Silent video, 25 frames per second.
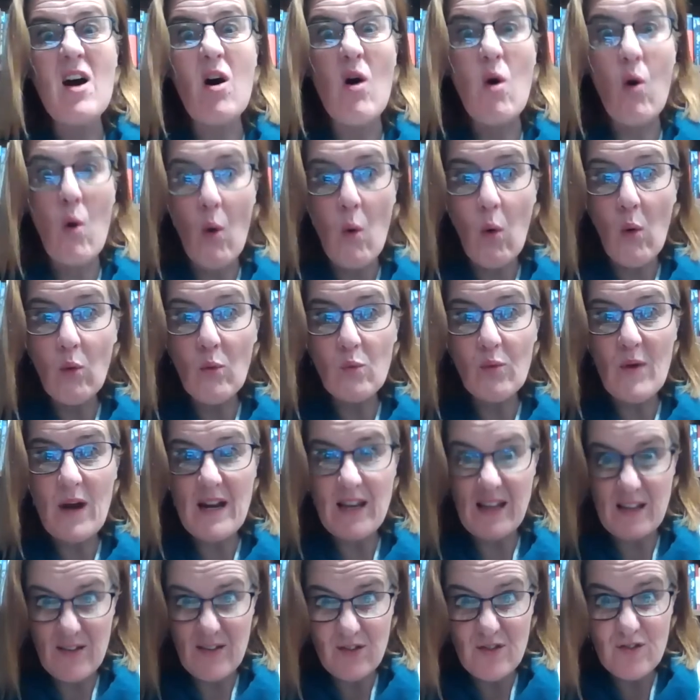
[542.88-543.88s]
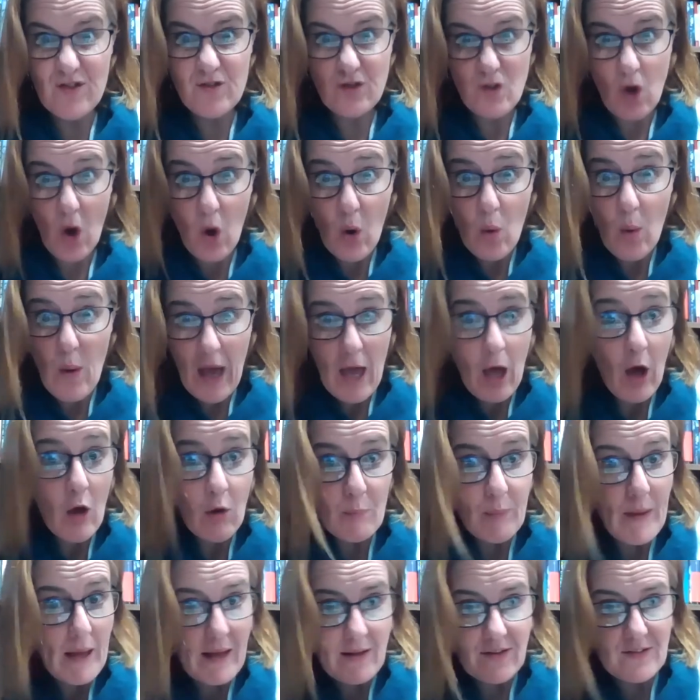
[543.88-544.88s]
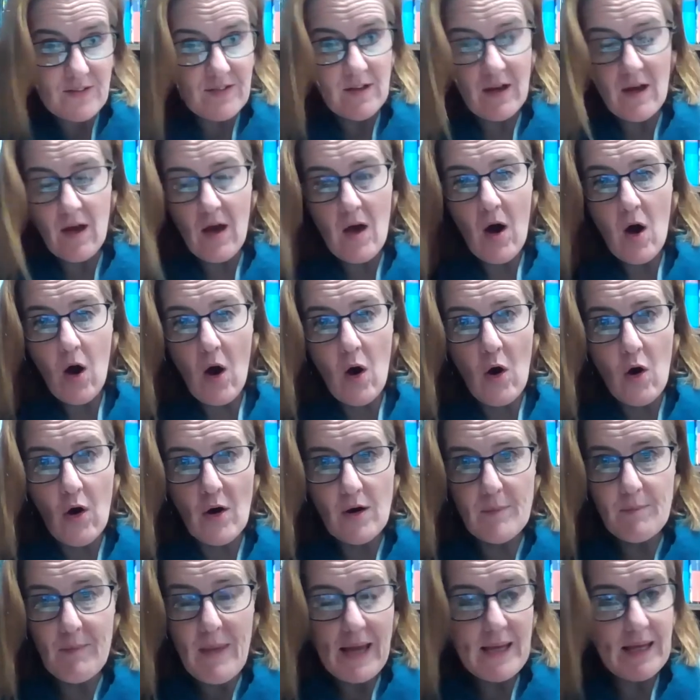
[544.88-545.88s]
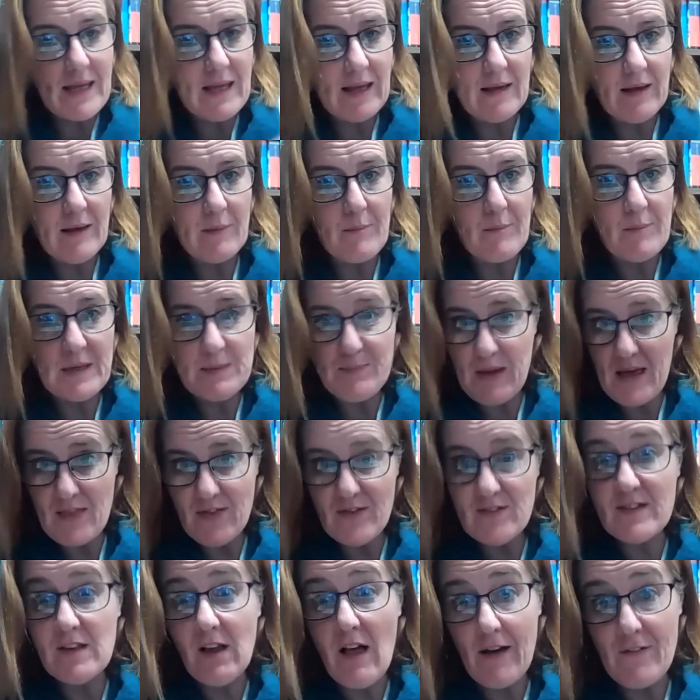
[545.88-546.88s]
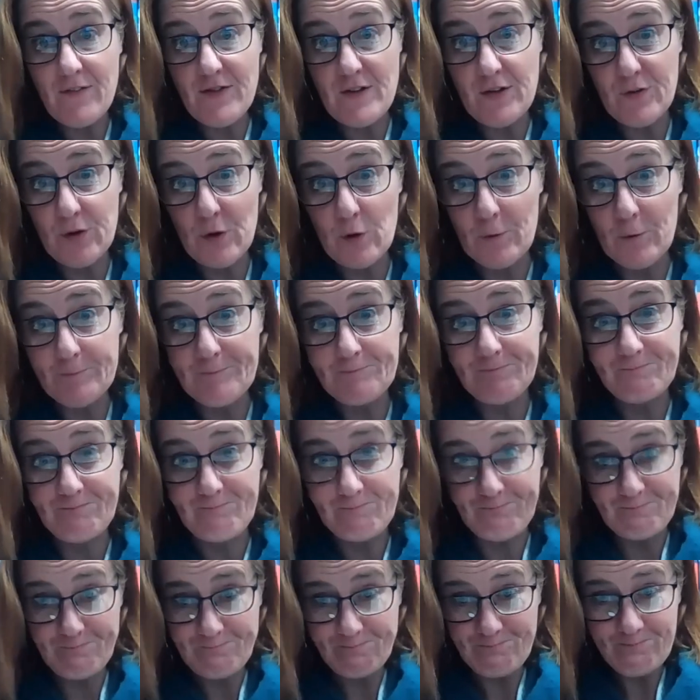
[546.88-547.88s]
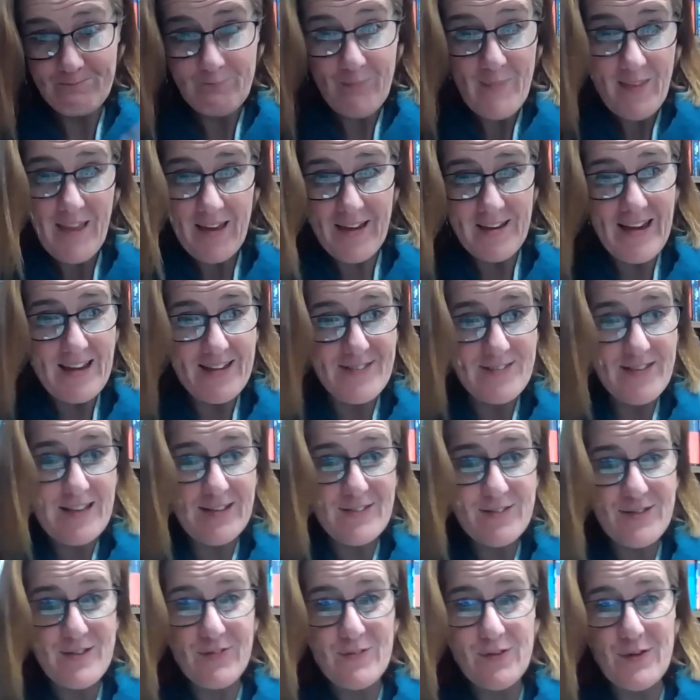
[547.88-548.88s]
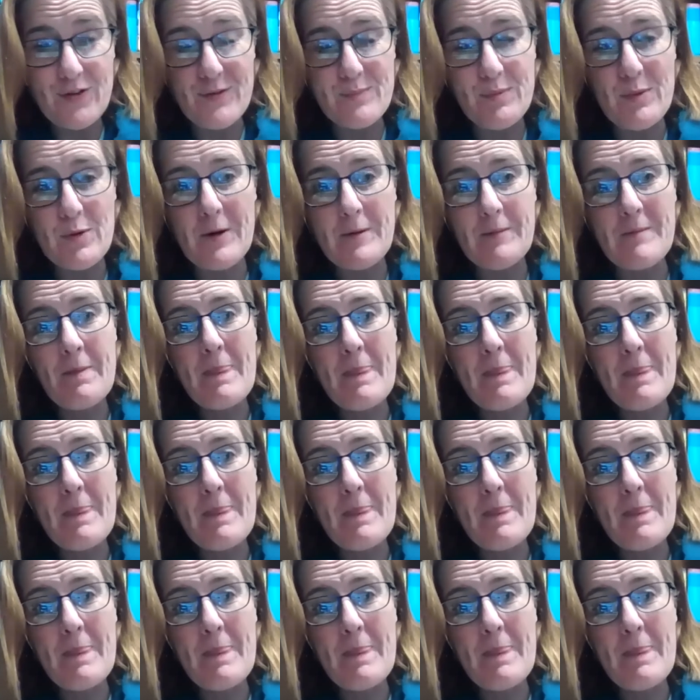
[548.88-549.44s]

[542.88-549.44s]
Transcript: are already so hell-bent on making Macbeth's life difficult. Okay, so that's the first point.